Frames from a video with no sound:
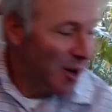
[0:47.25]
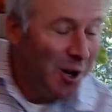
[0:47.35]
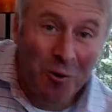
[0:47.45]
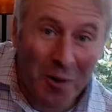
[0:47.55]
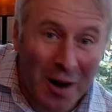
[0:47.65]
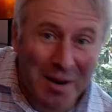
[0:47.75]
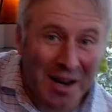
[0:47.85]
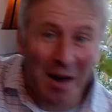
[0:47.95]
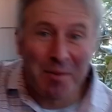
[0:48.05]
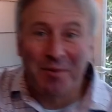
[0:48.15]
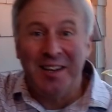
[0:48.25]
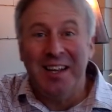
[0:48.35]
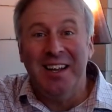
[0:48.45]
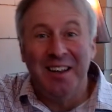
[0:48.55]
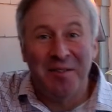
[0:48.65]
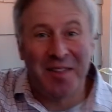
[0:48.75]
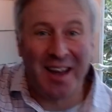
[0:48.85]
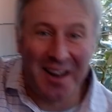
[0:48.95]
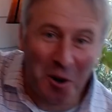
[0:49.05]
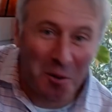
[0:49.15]
Grab a cup of tea if that
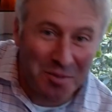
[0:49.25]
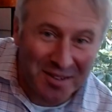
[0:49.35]
helps.